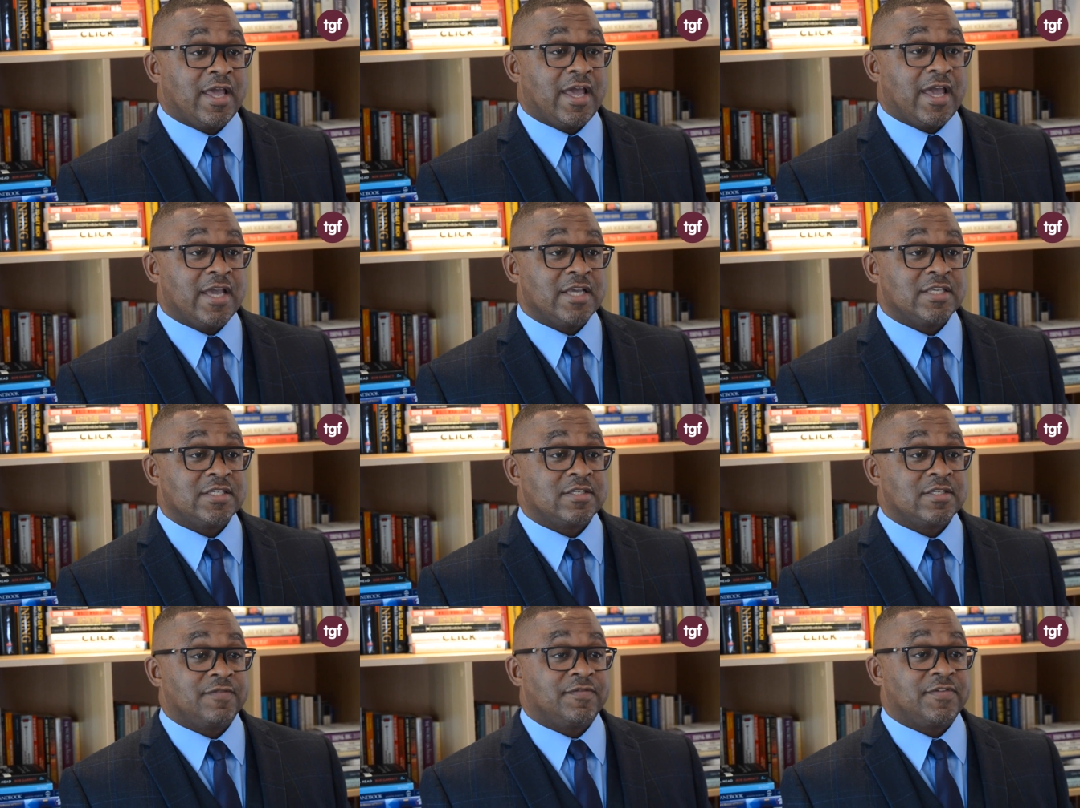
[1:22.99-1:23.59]

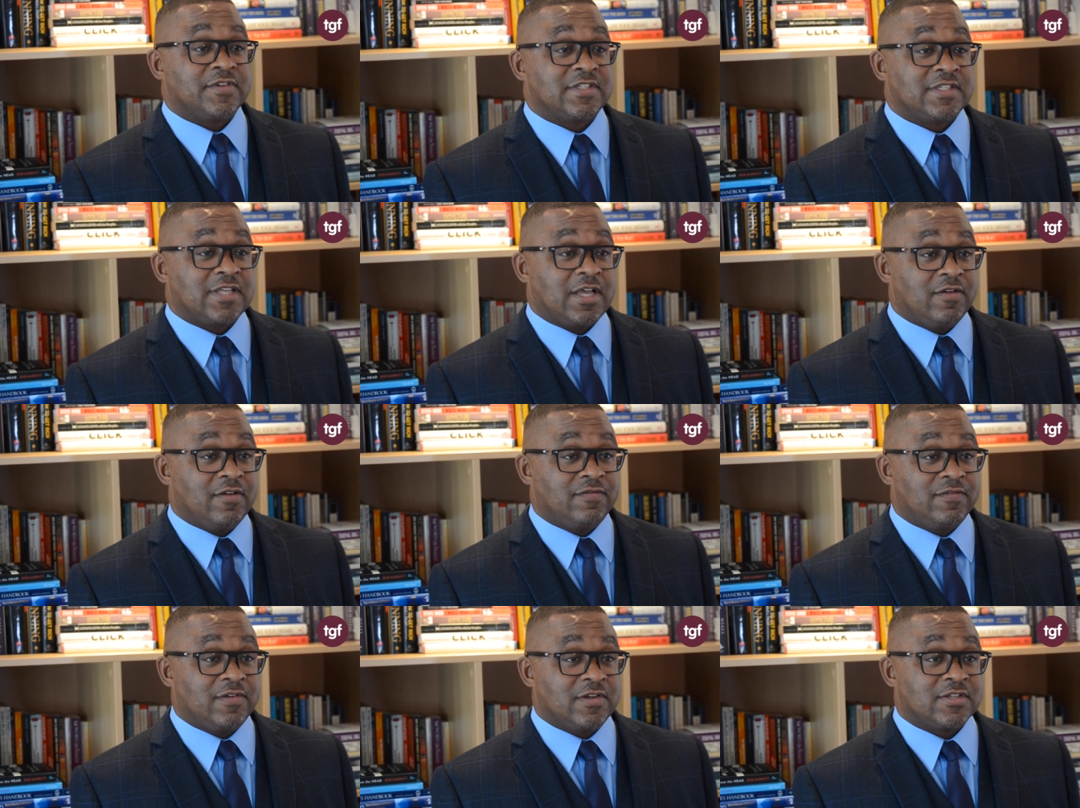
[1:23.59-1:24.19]
S for
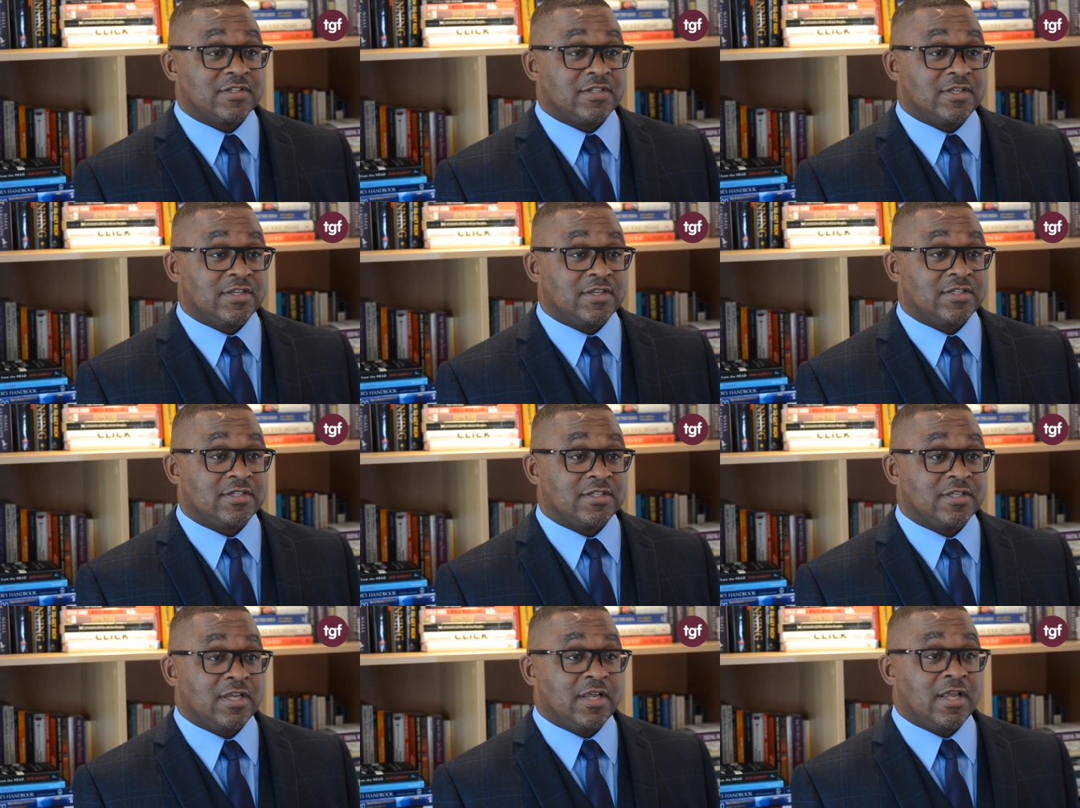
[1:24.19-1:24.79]

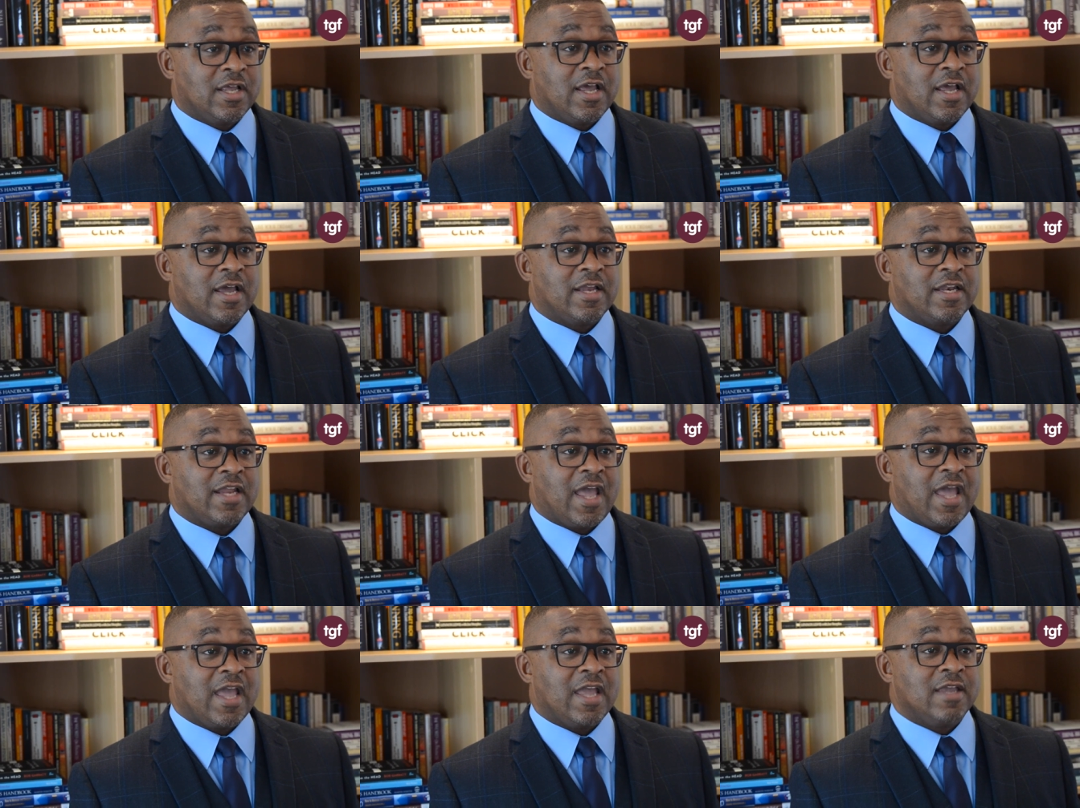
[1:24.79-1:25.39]
selflessness,
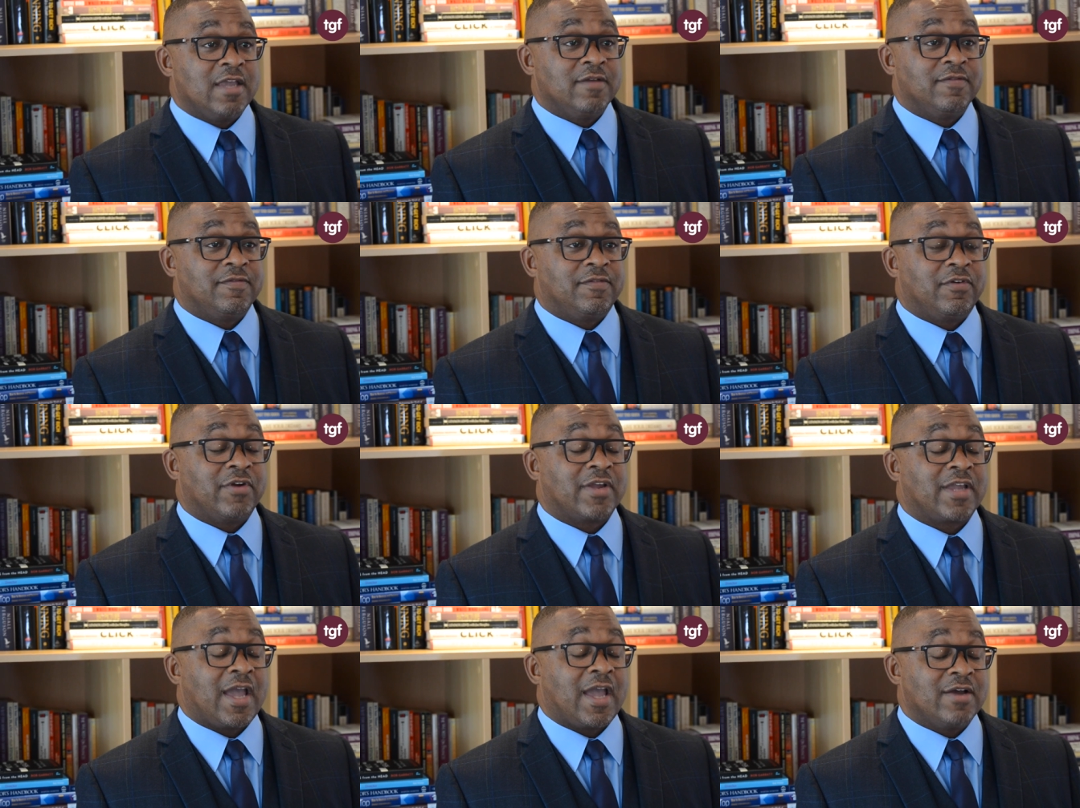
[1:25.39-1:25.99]
and A
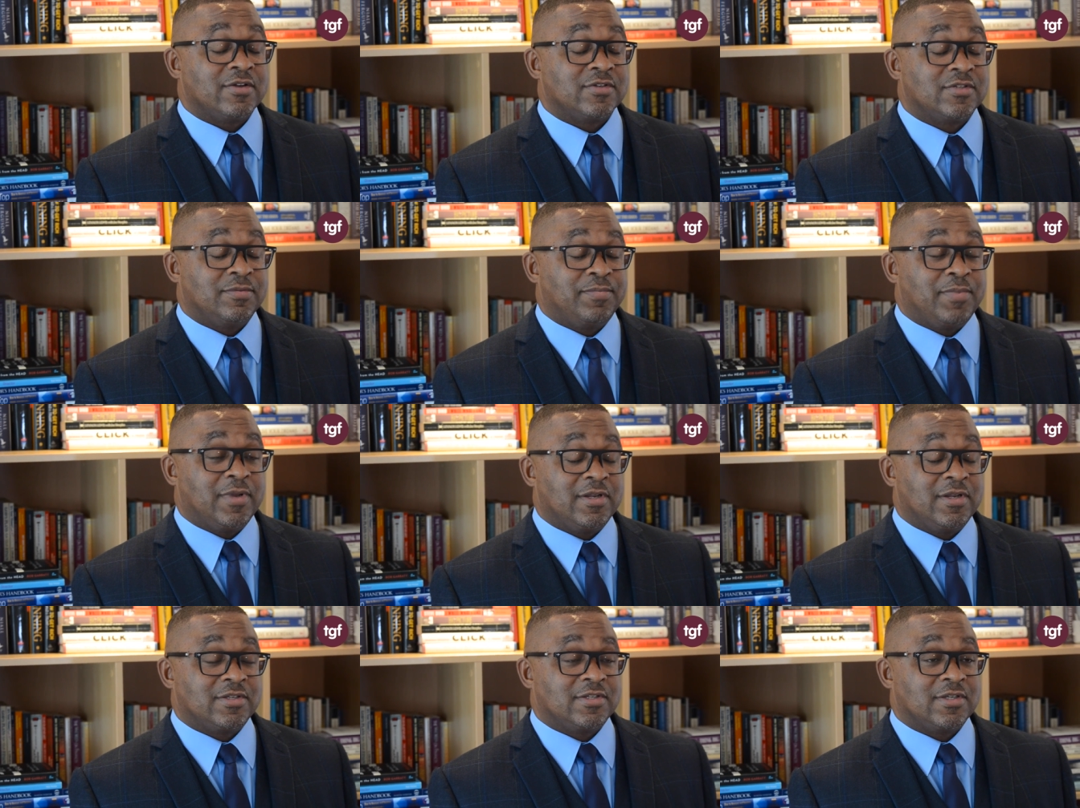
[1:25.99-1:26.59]
for
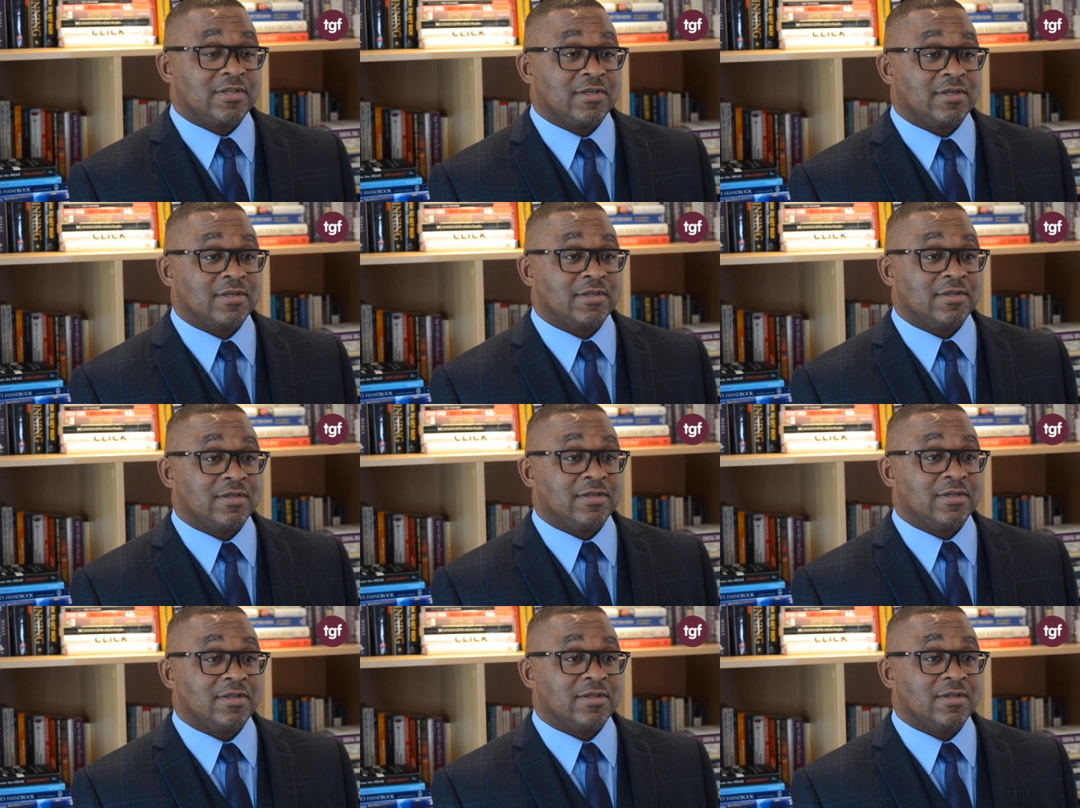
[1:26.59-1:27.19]
accountability.
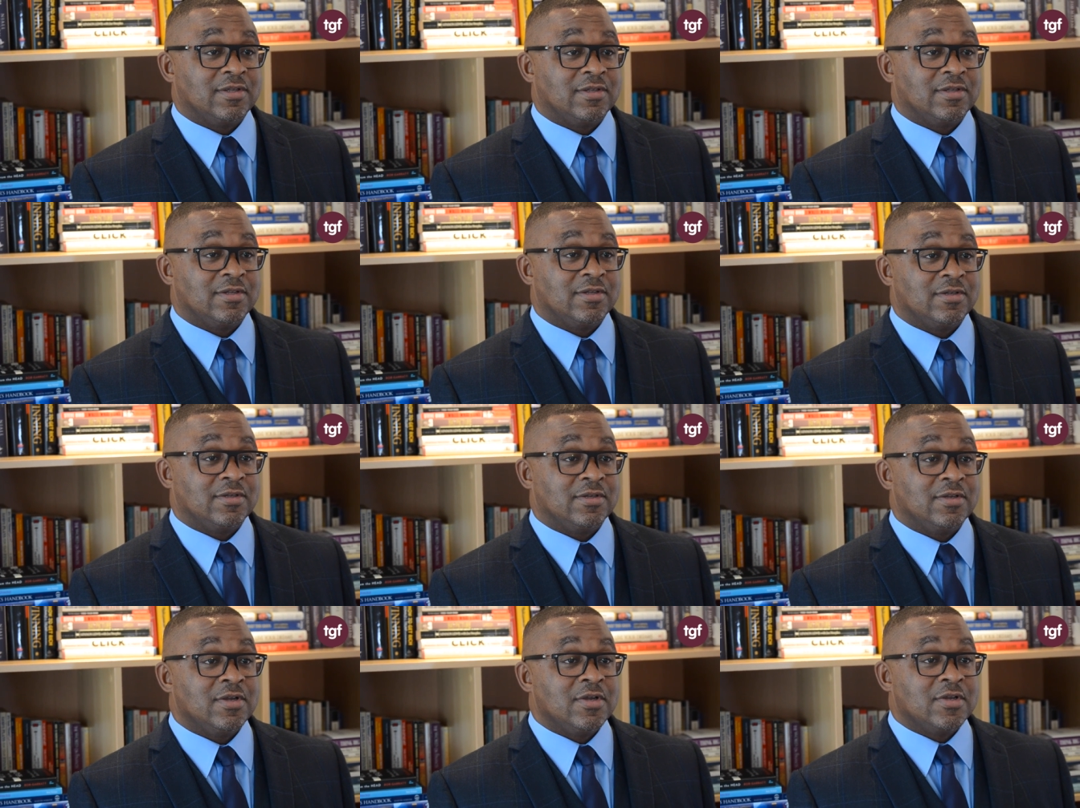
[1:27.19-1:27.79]

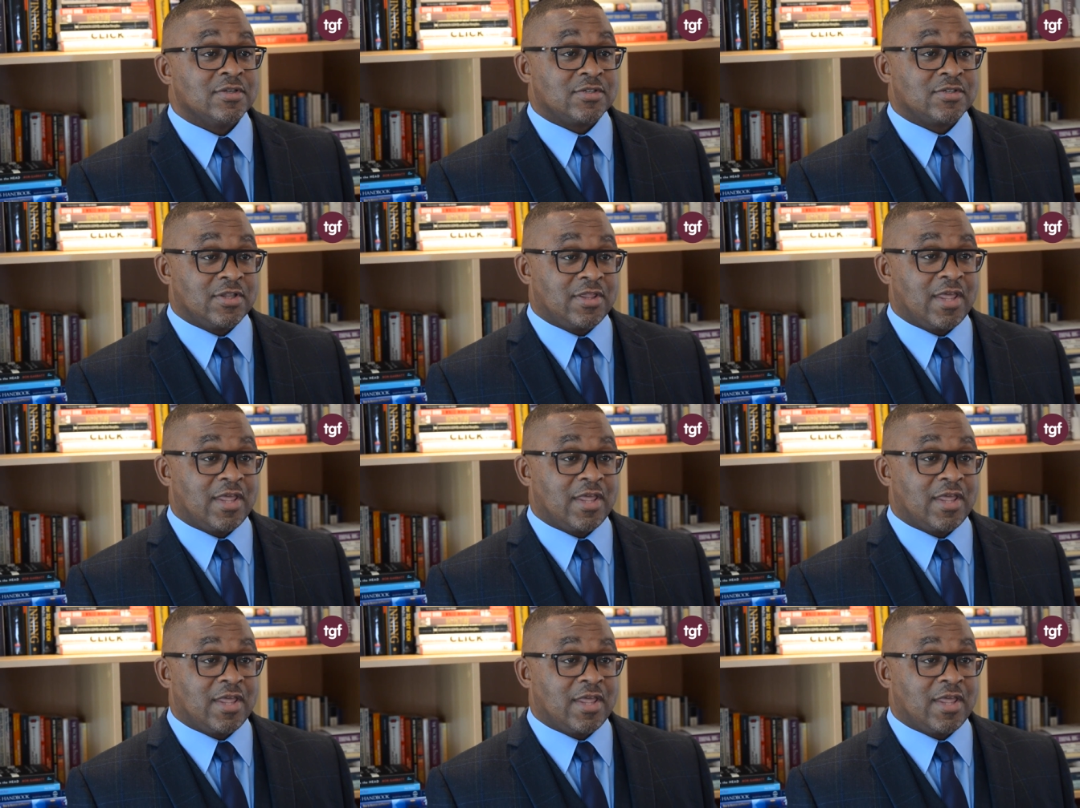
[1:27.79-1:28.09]
So